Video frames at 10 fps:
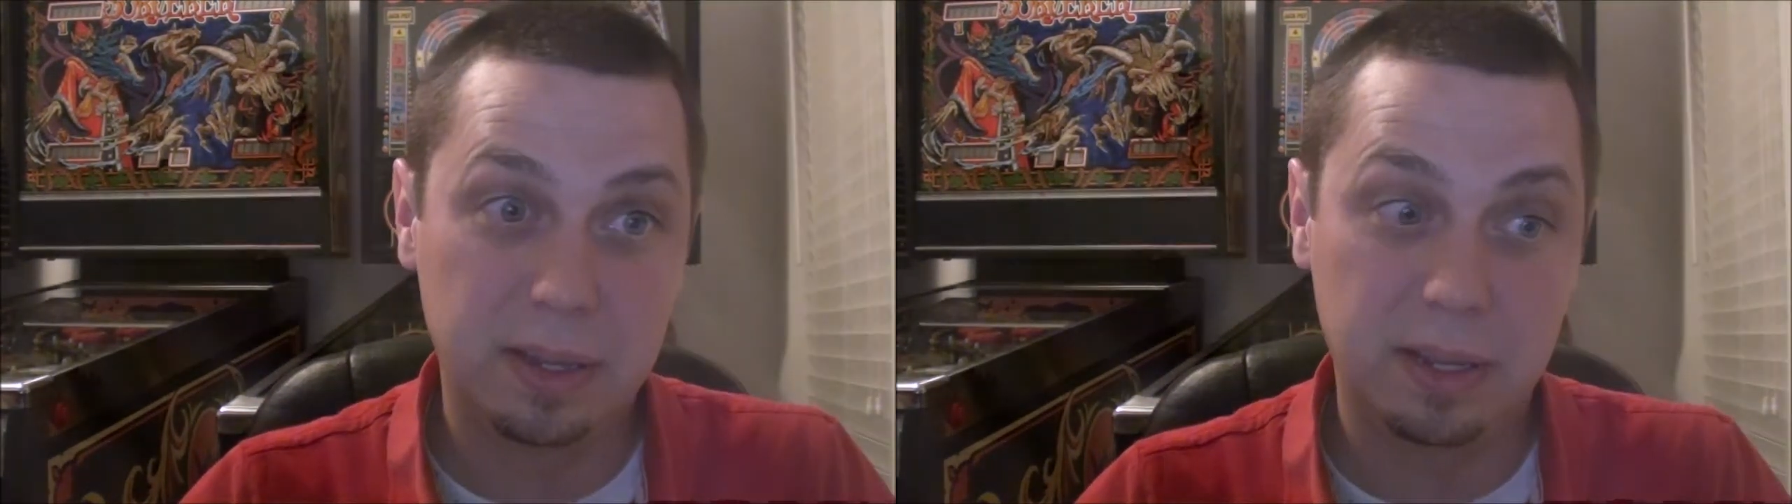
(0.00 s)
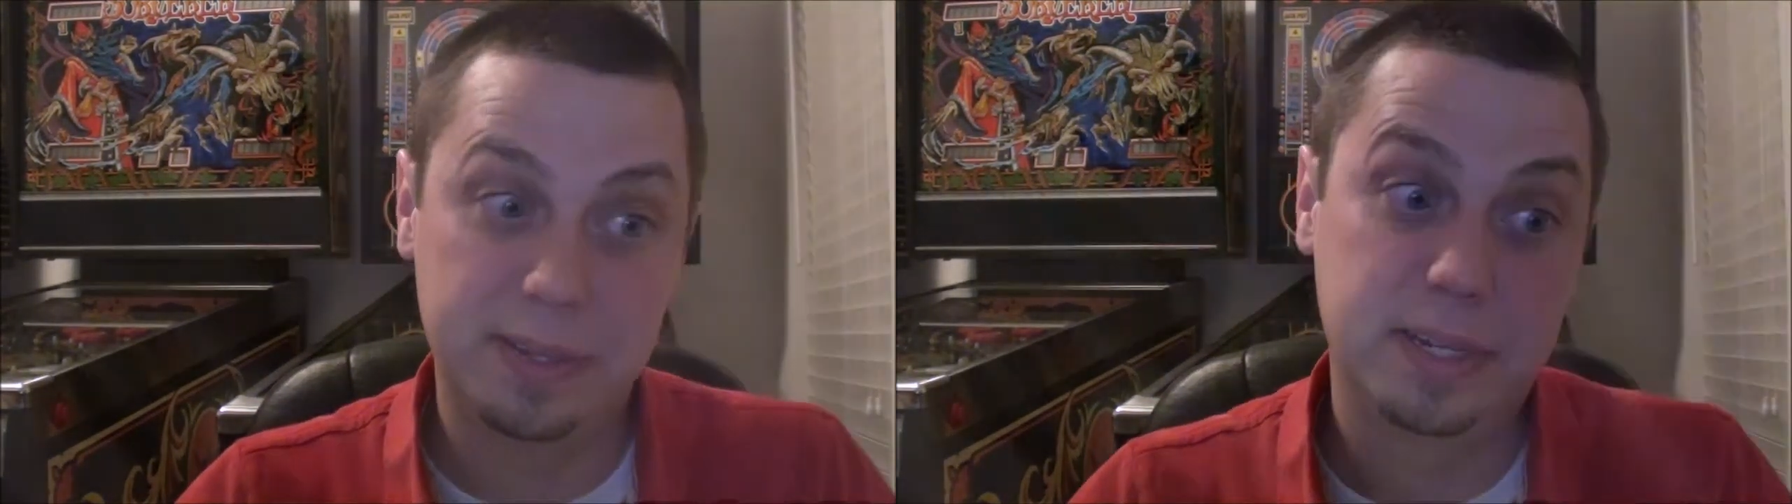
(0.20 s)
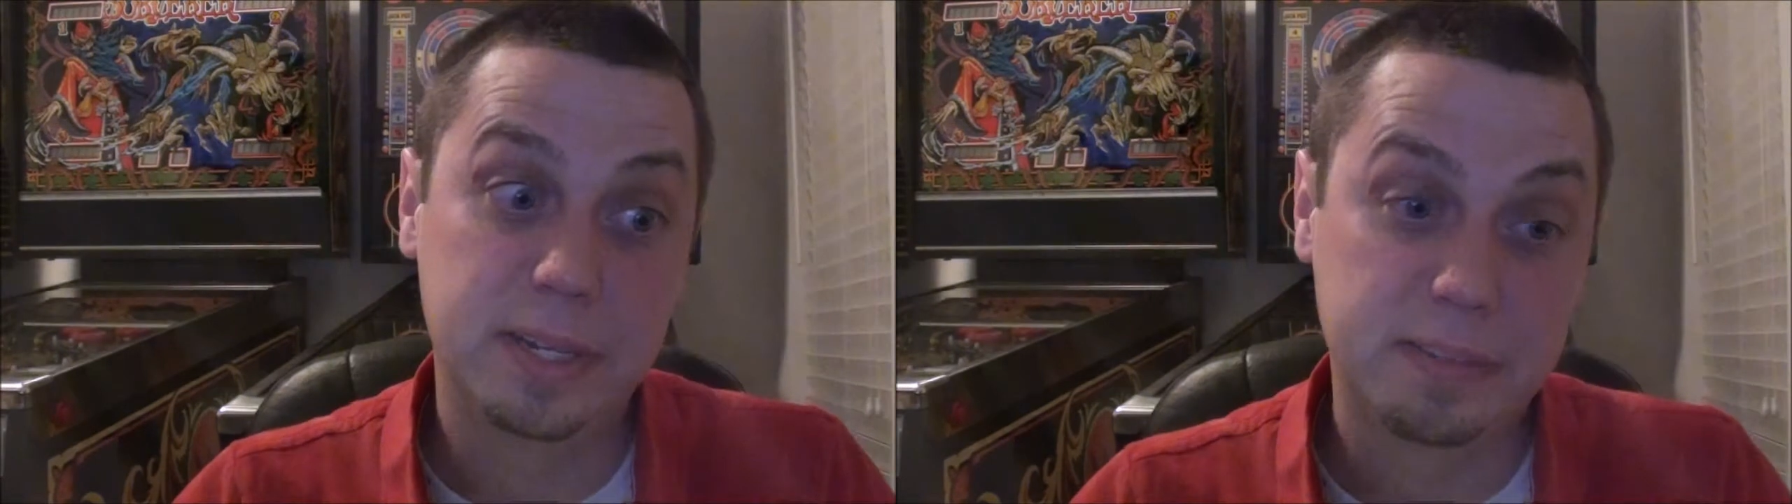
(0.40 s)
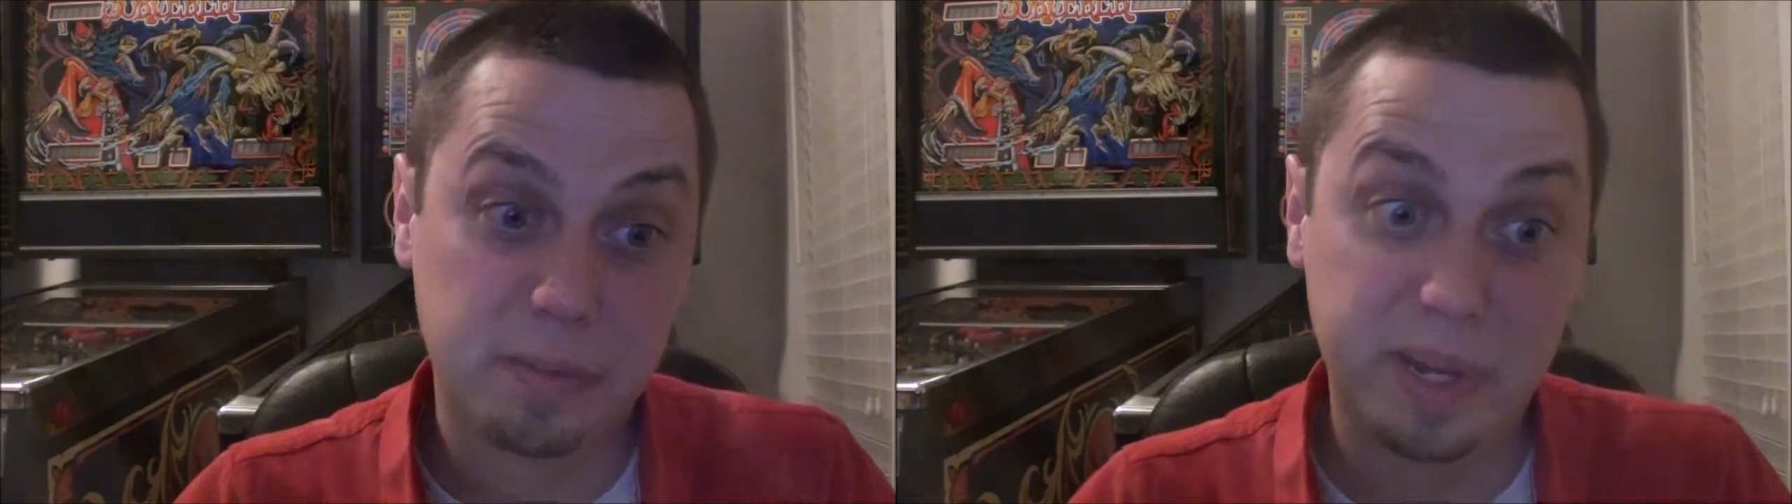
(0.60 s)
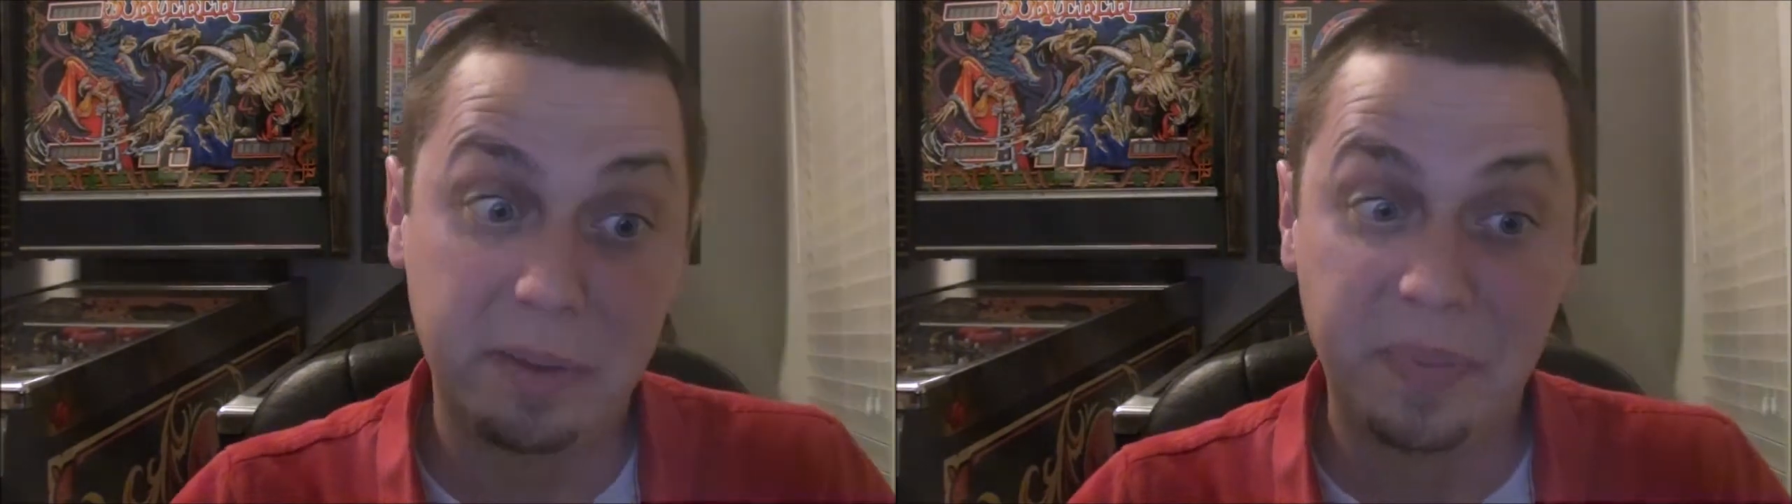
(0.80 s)
At least it is for
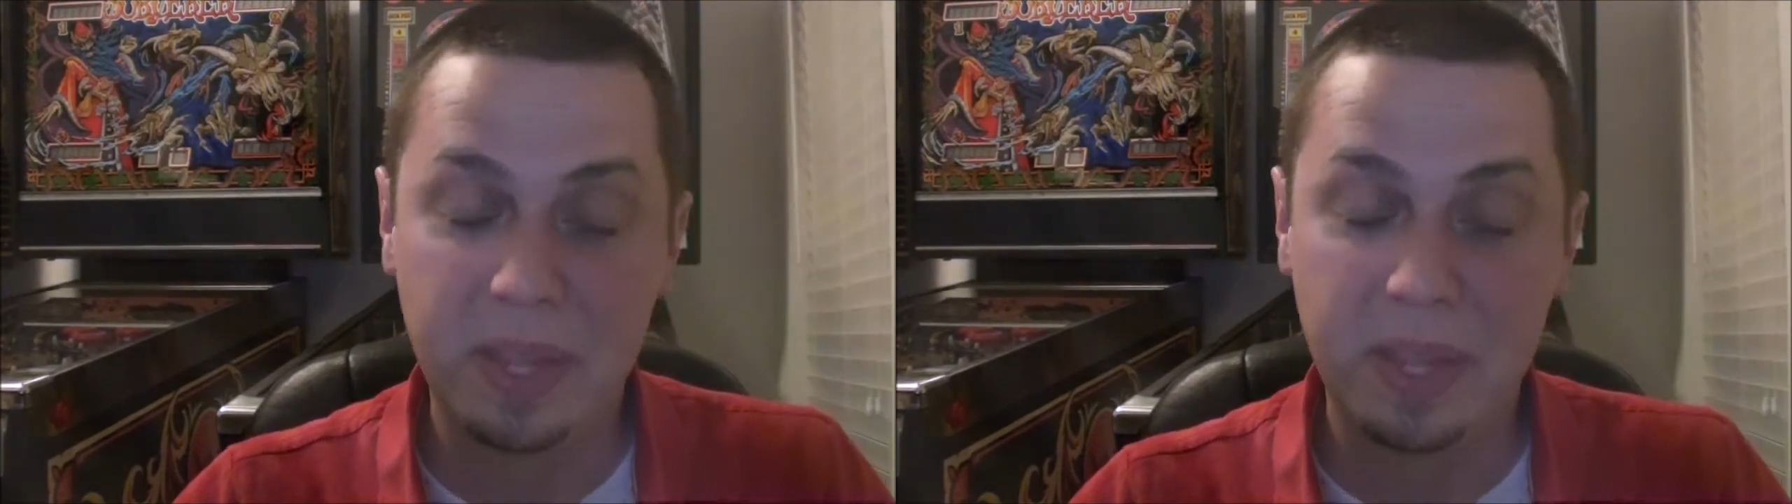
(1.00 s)
me.